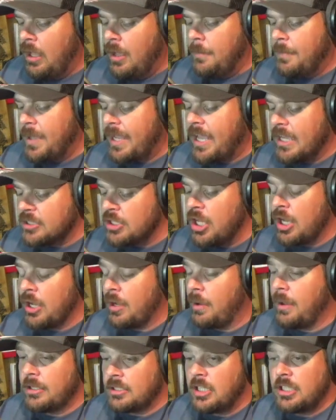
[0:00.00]
Because
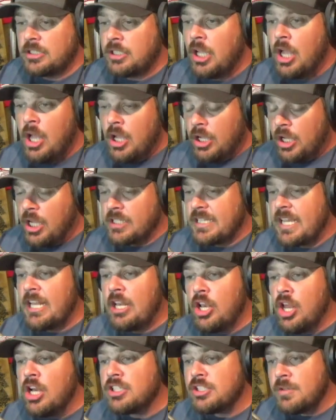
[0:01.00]
look, because he
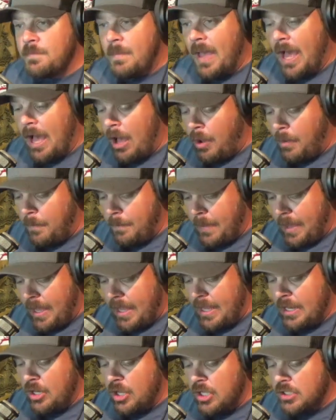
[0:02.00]
looks
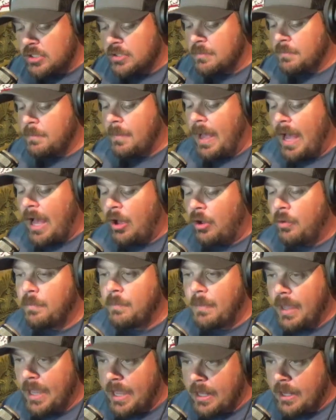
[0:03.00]

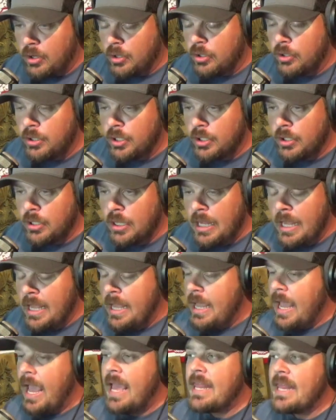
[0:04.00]
mild-mannered
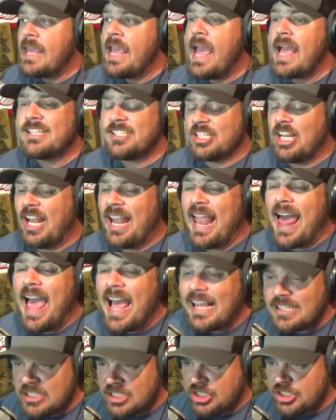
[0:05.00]
and he has
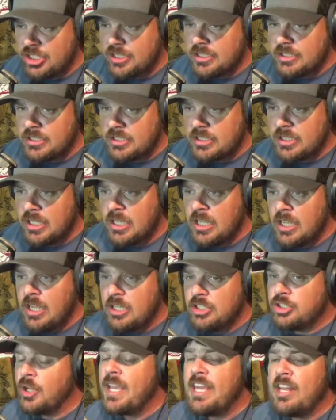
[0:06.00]
glasses.
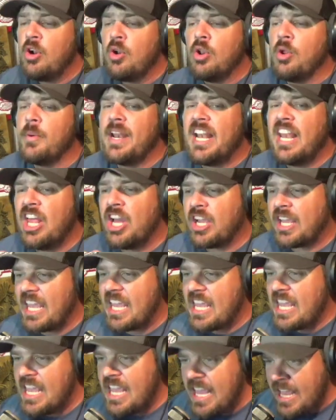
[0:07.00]
So he don't really look
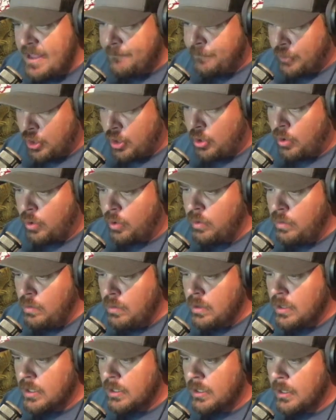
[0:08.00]
evil,
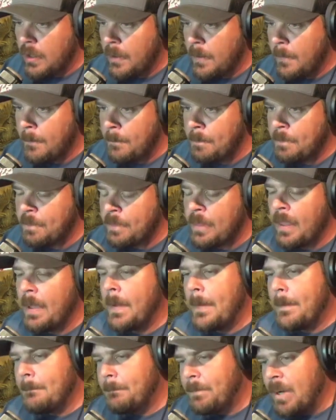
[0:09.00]

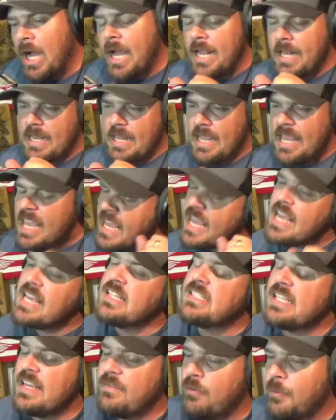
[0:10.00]
but he
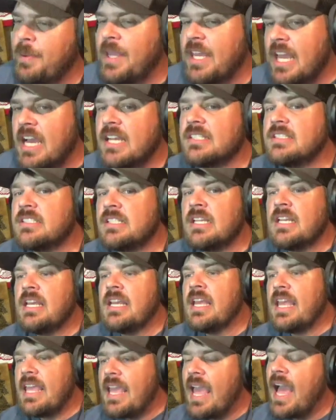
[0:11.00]
is evil because
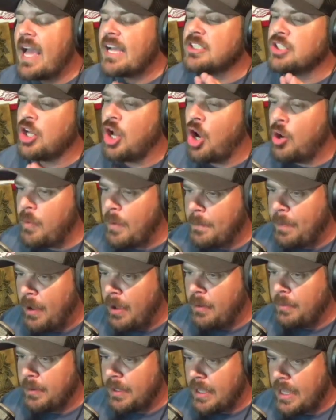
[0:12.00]
he has a
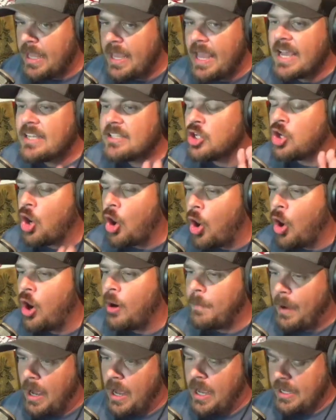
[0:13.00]
Republican. He has an
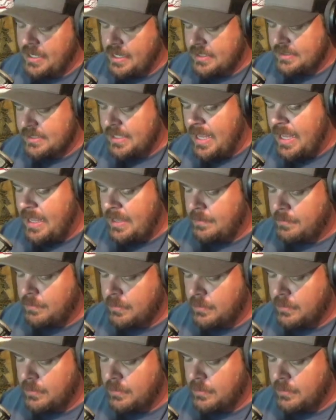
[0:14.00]
R behind his name.